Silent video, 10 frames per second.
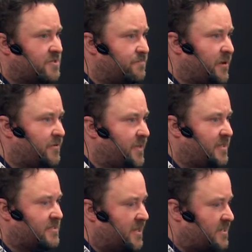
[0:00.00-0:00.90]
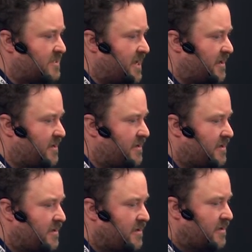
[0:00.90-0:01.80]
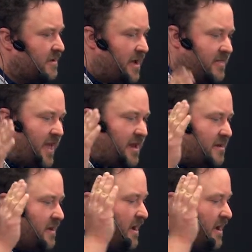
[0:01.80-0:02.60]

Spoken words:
to build that entire stack. And then